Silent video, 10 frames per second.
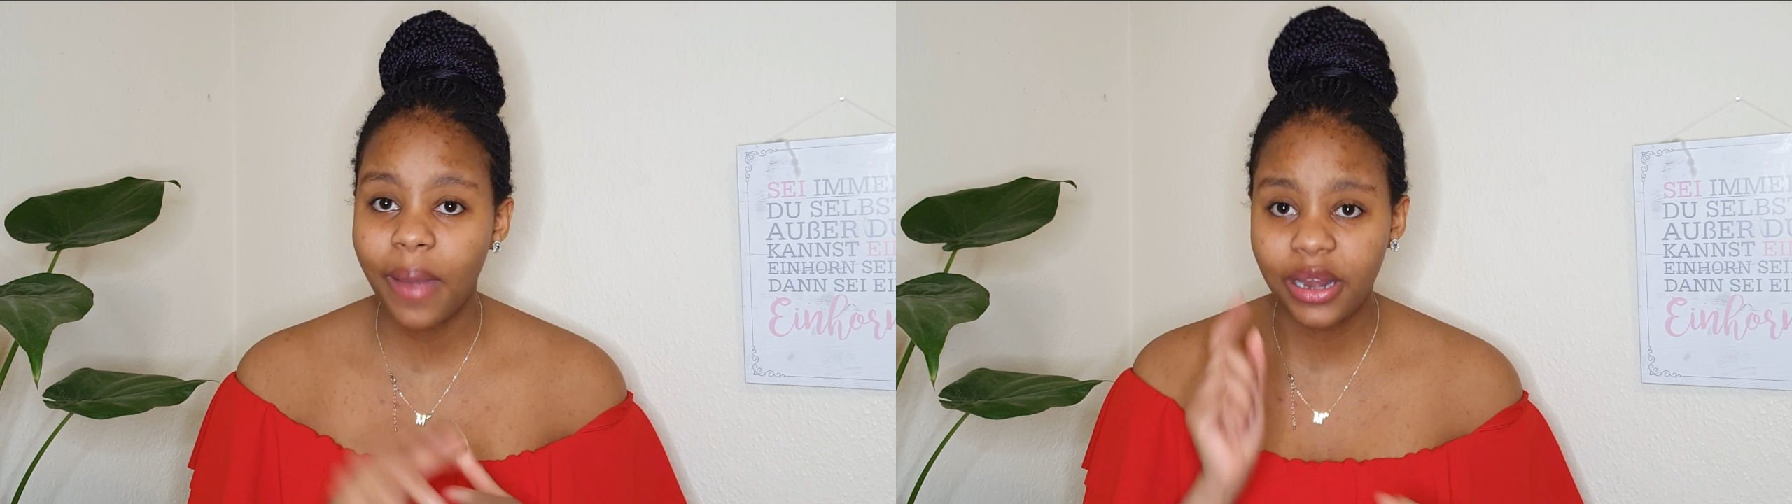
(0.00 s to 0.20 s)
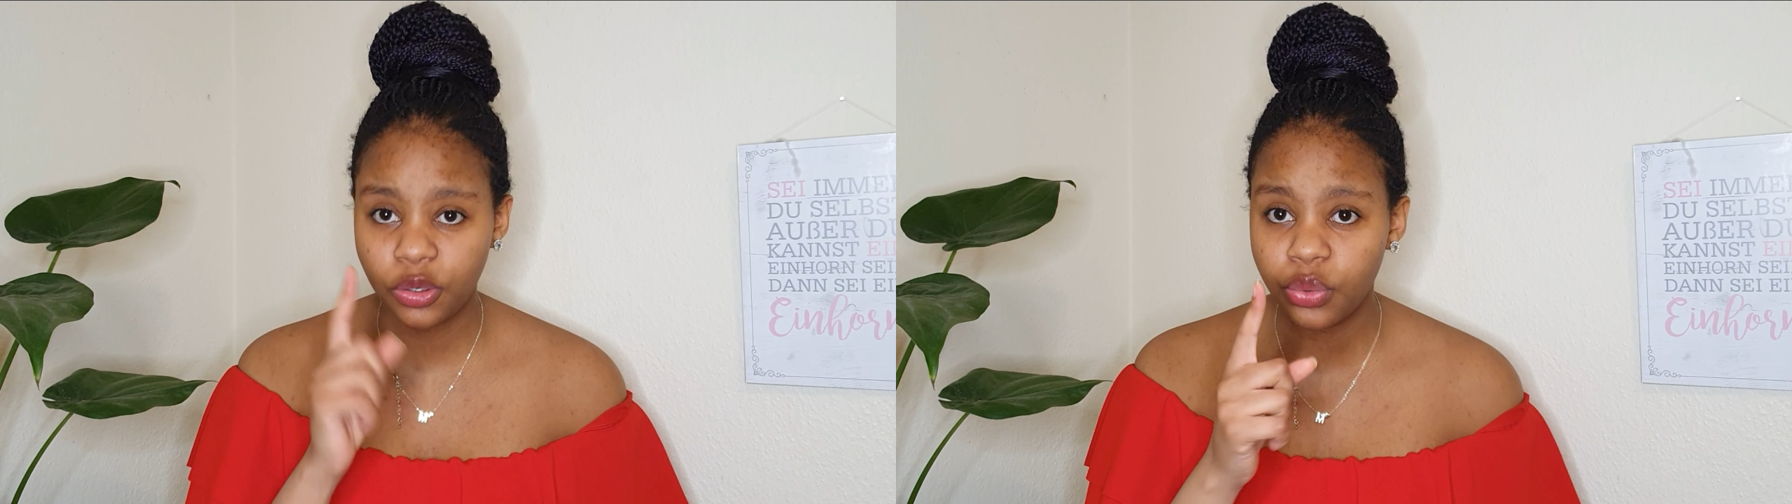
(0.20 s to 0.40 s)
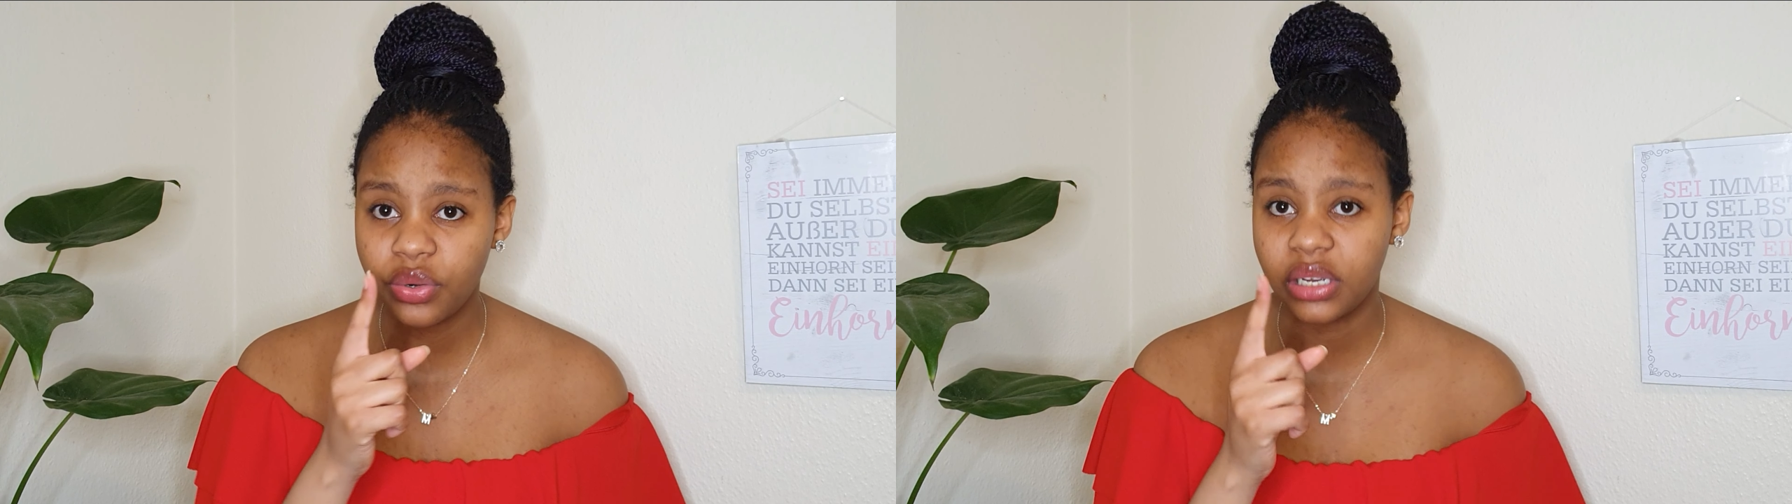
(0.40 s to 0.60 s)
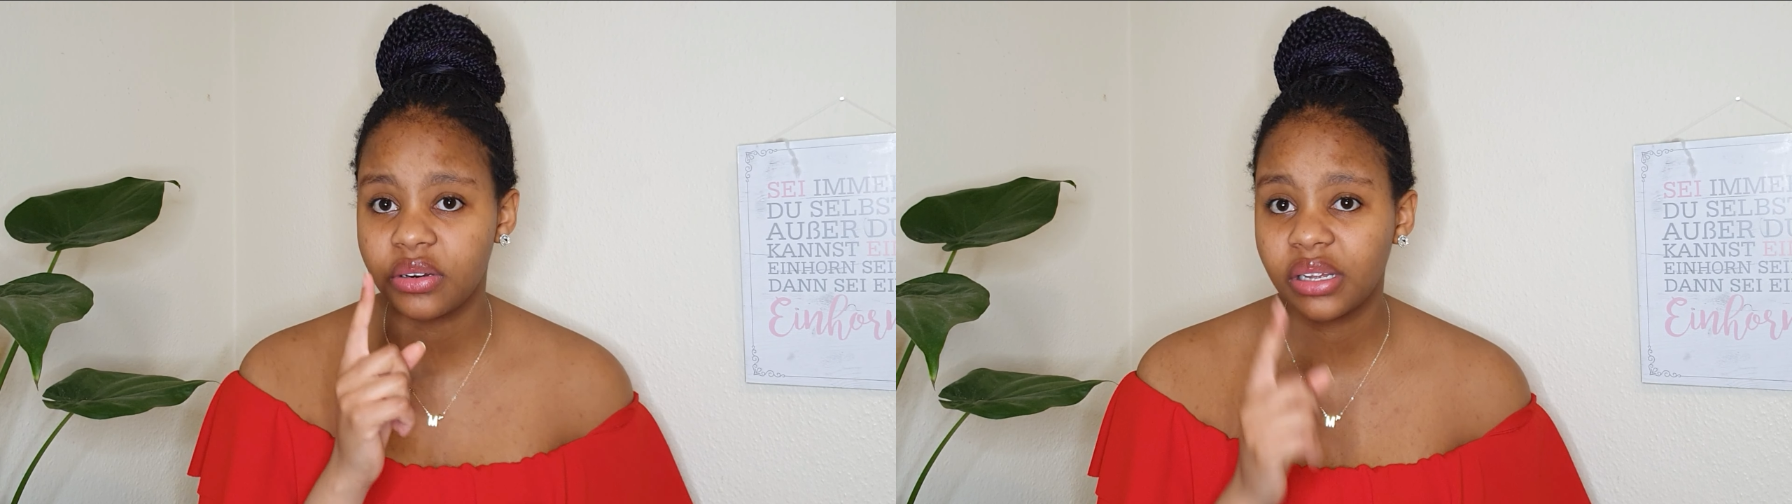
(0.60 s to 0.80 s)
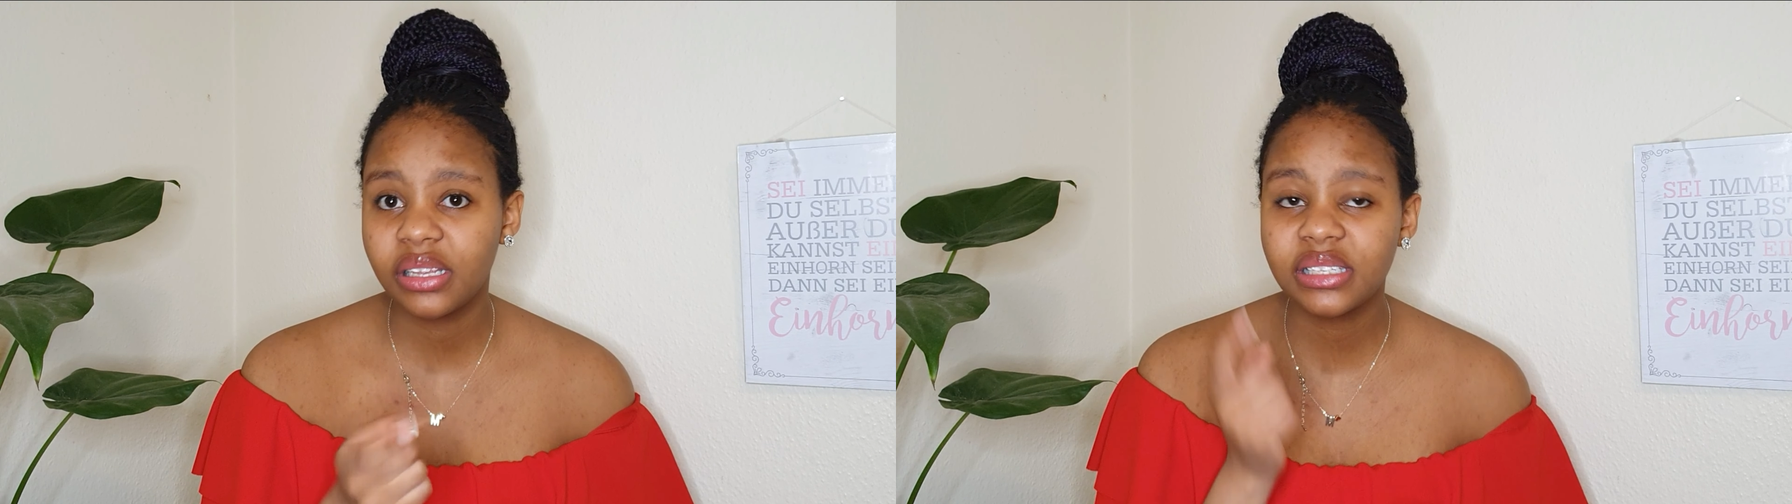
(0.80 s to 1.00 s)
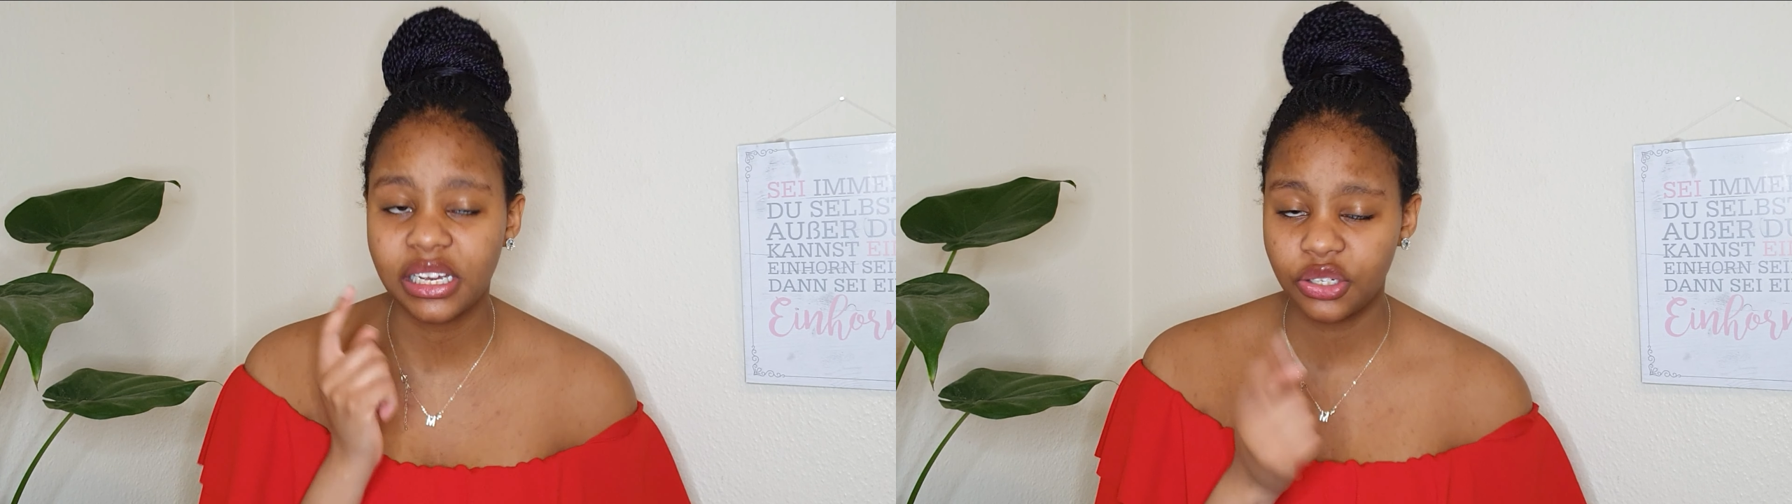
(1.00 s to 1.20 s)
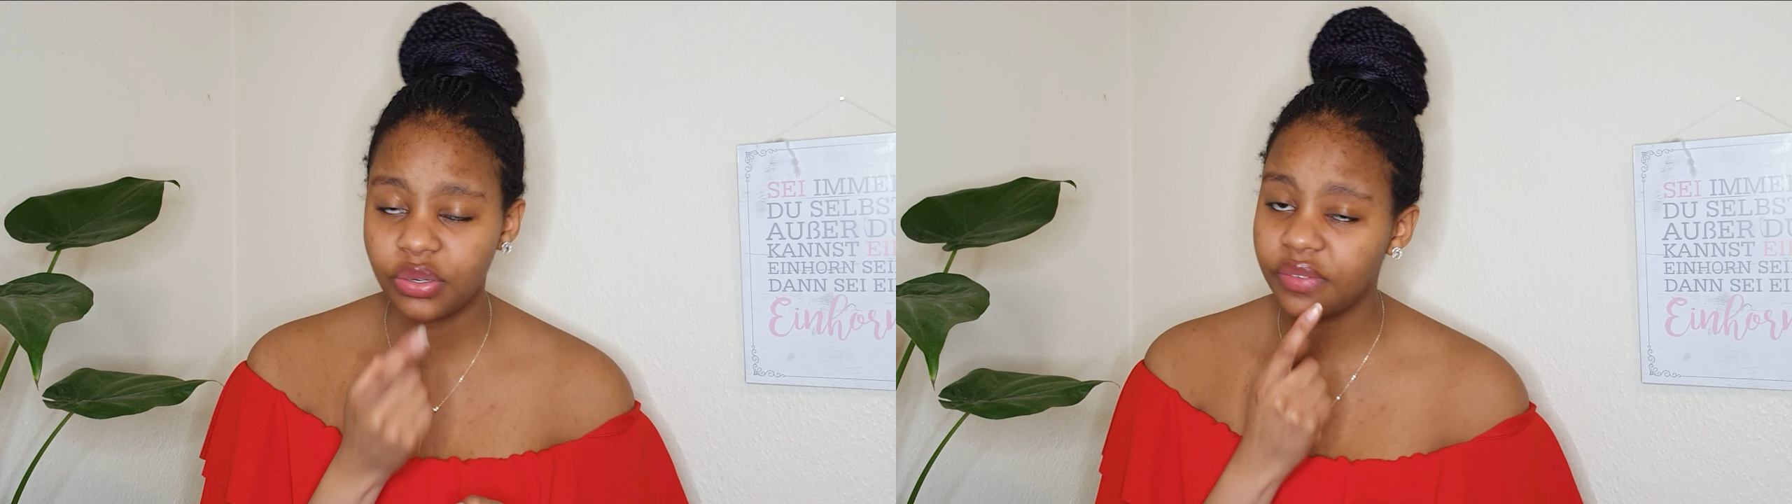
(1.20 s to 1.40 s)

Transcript: I do regret this. I should